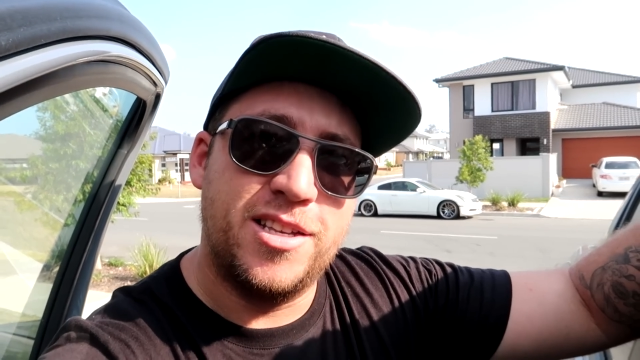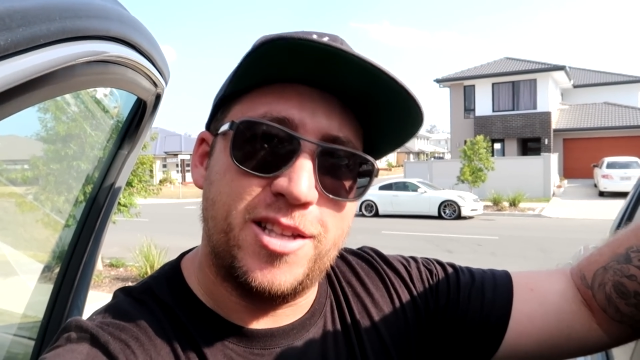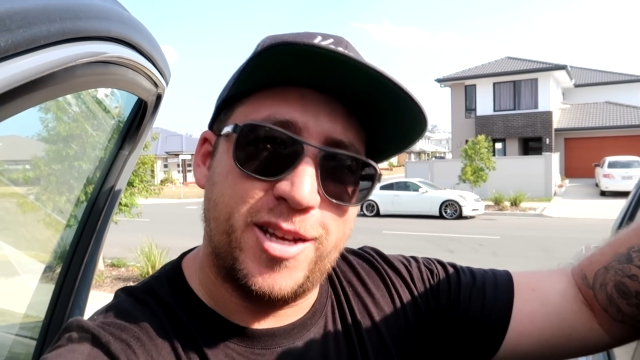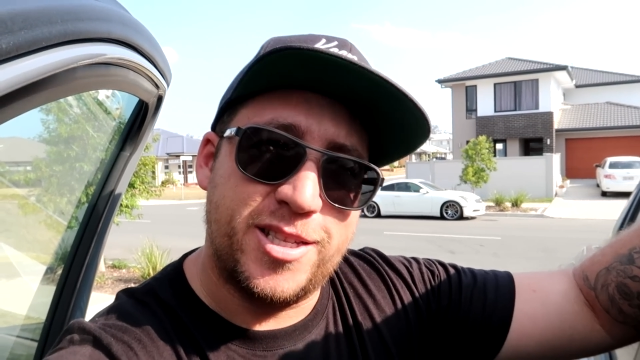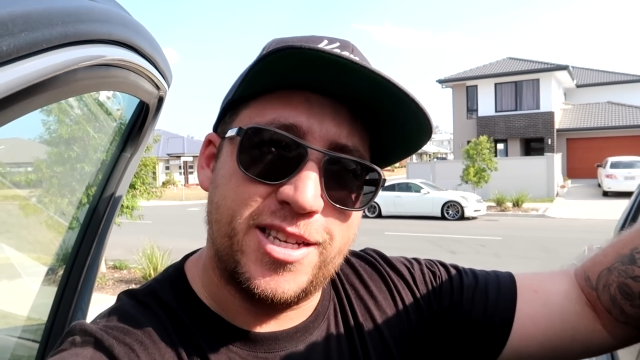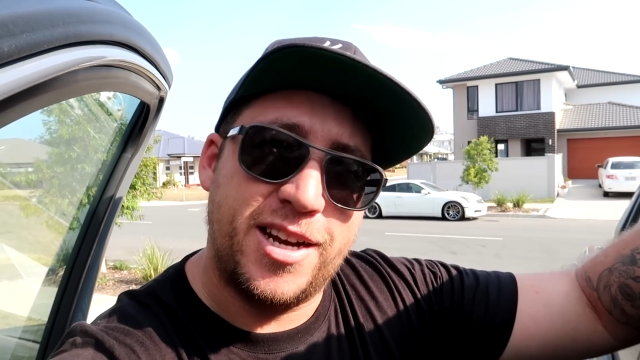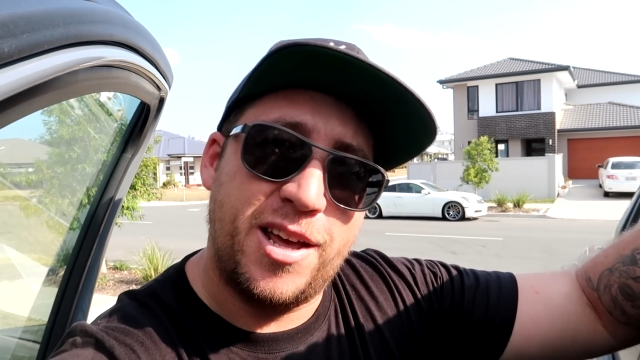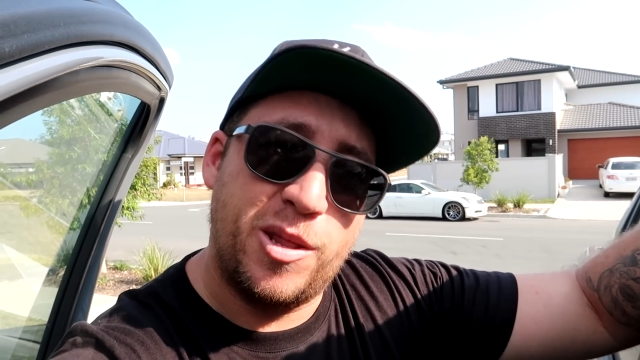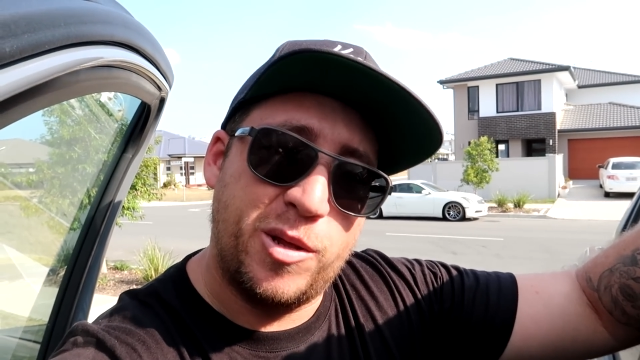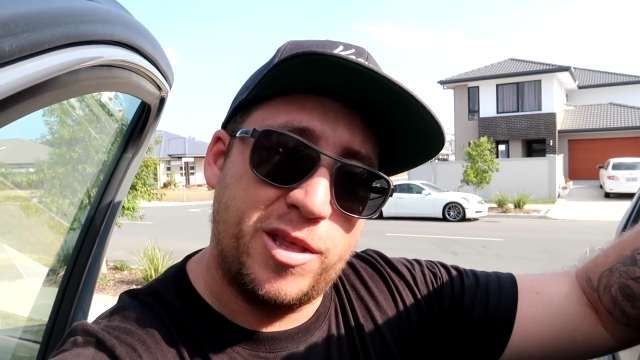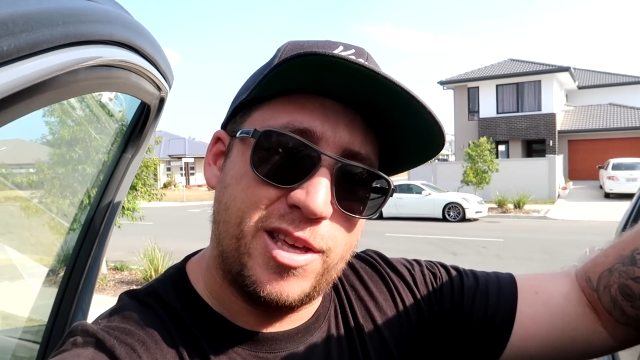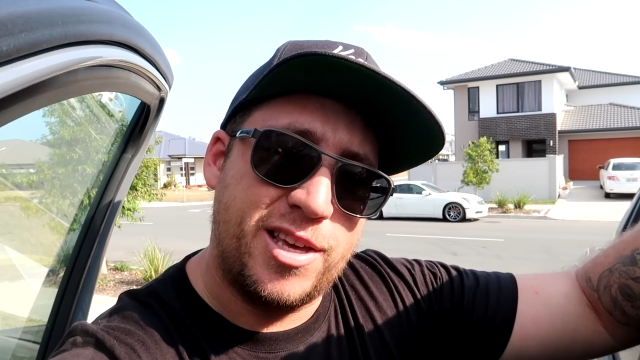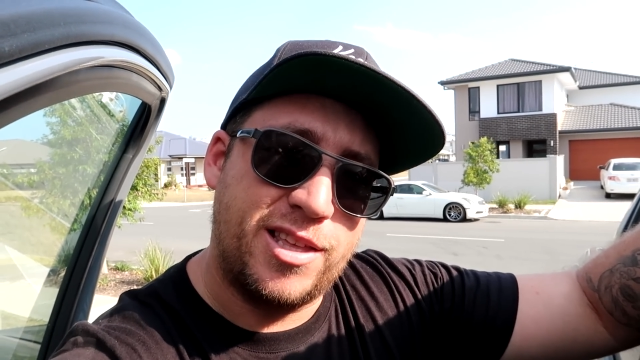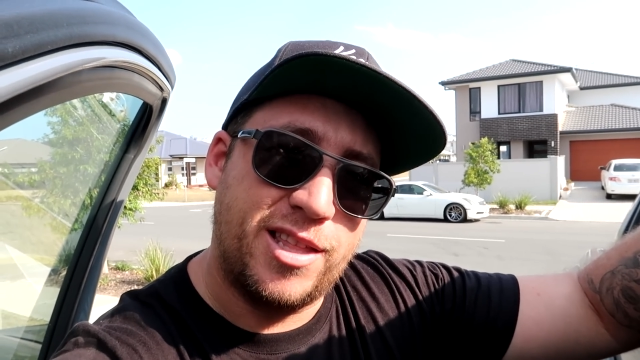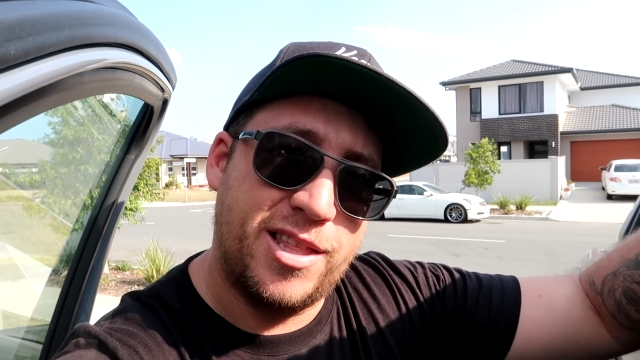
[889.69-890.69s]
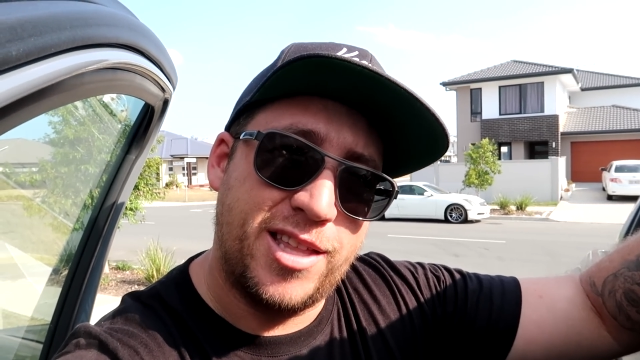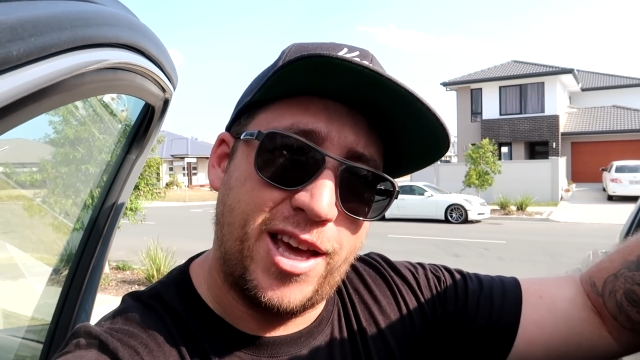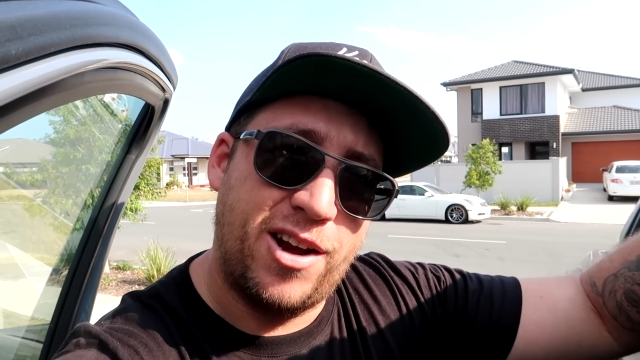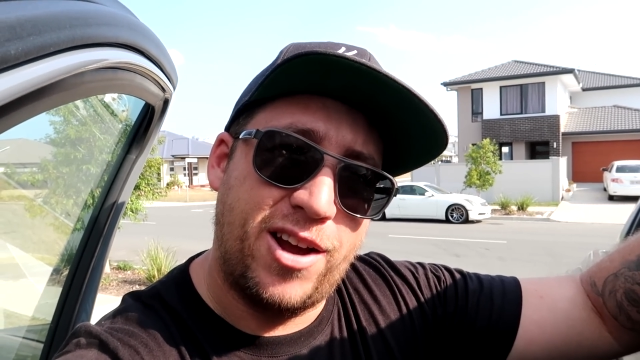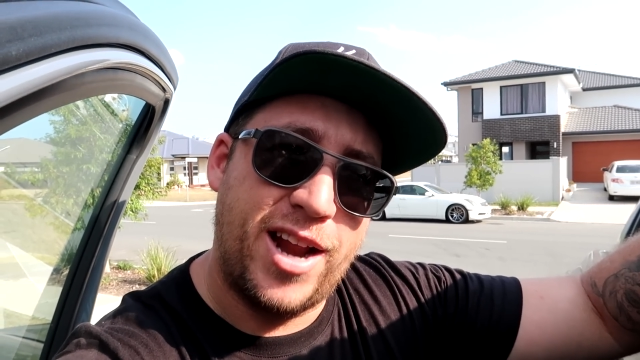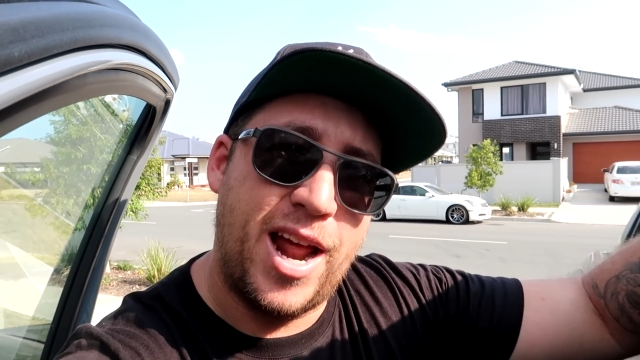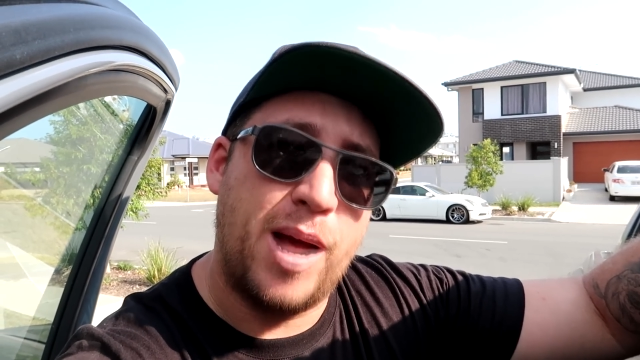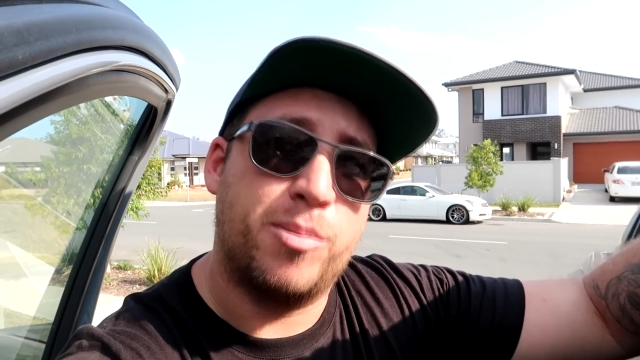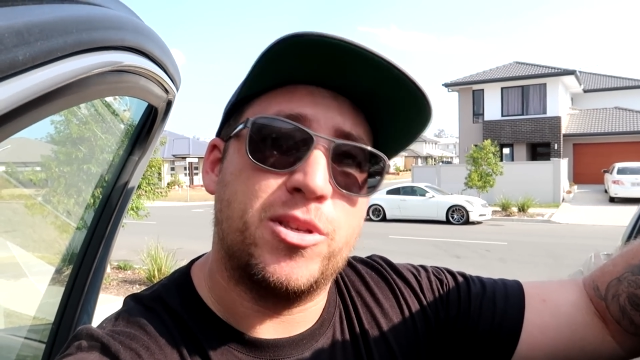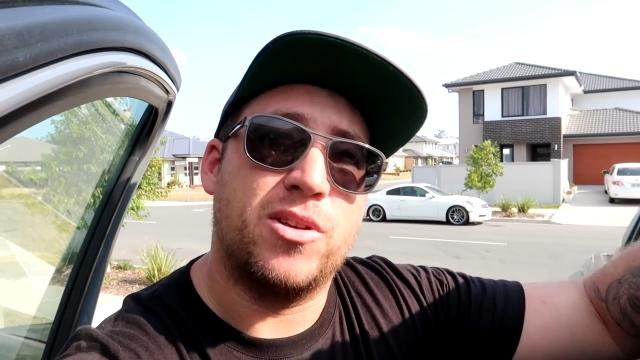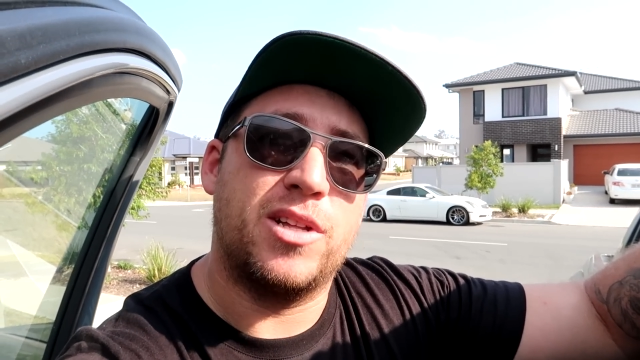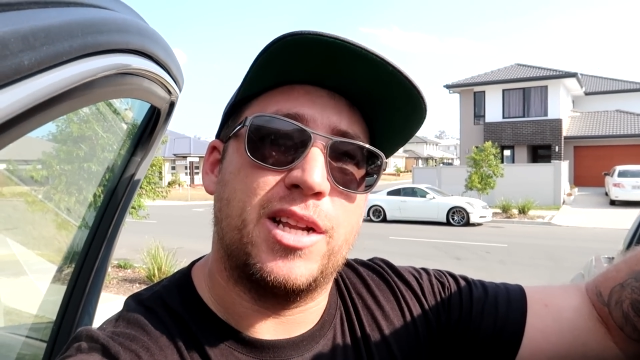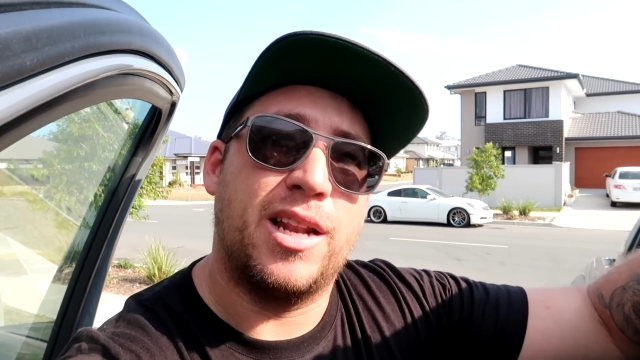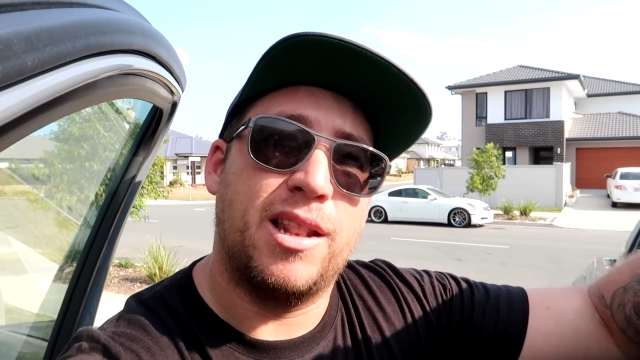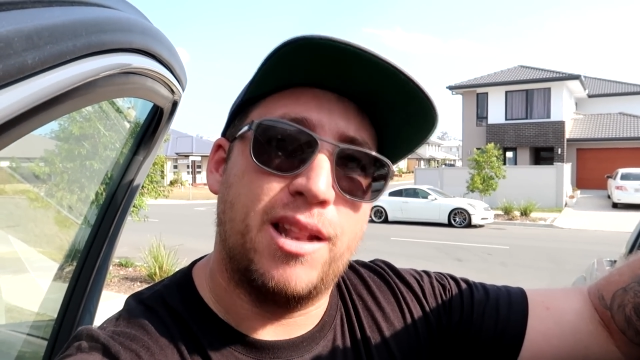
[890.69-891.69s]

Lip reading: That's another thing that I absolutely